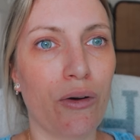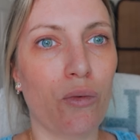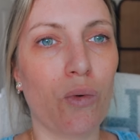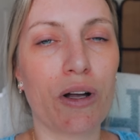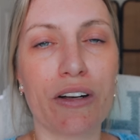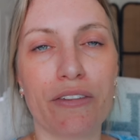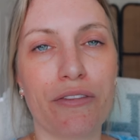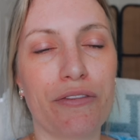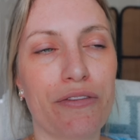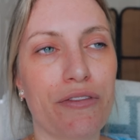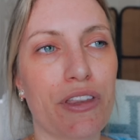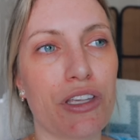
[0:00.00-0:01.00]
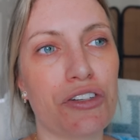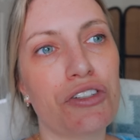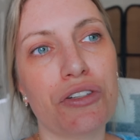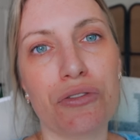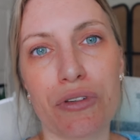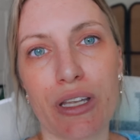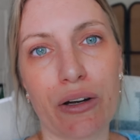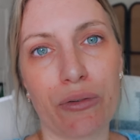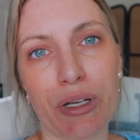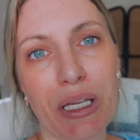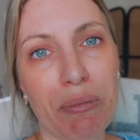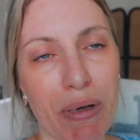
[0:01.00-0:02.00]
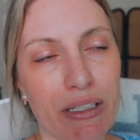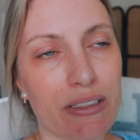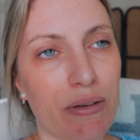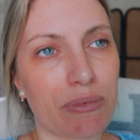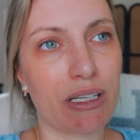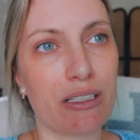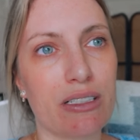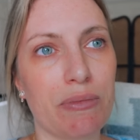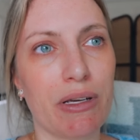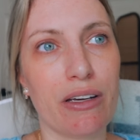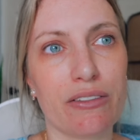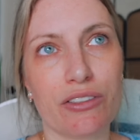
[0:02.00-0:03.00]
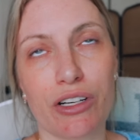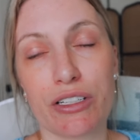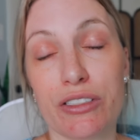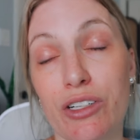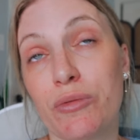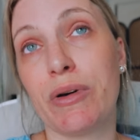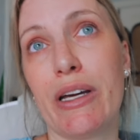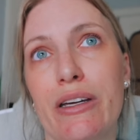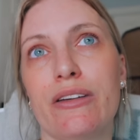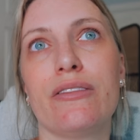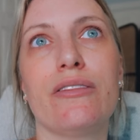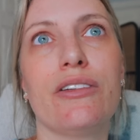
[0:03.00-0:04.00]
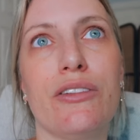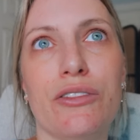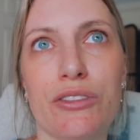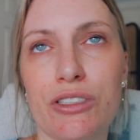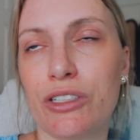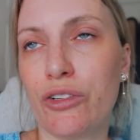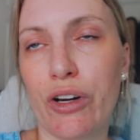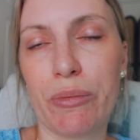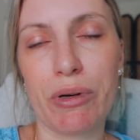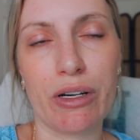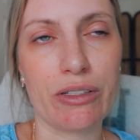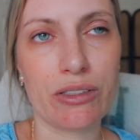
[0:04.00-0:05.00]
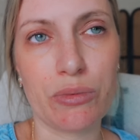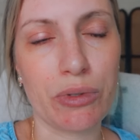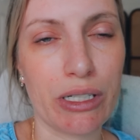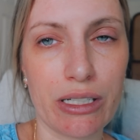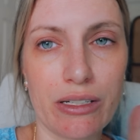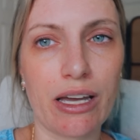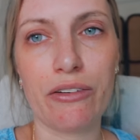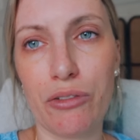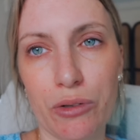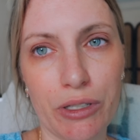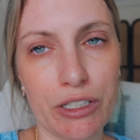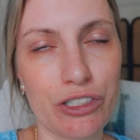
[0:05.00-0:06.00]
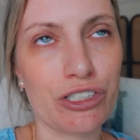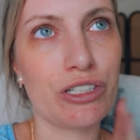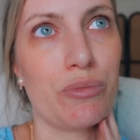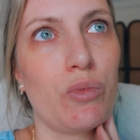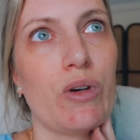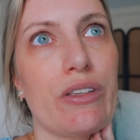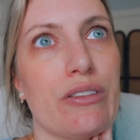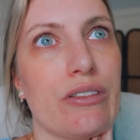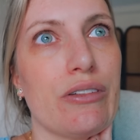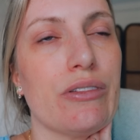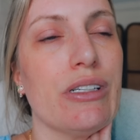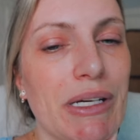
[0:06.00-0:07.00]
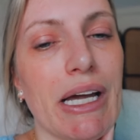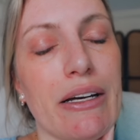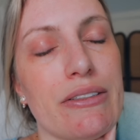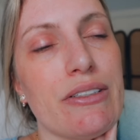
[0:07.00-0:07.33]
one of the two that really meant something to me. As you guys know, my Houston grandparents, we didn't have a relationship with, so. But yeah,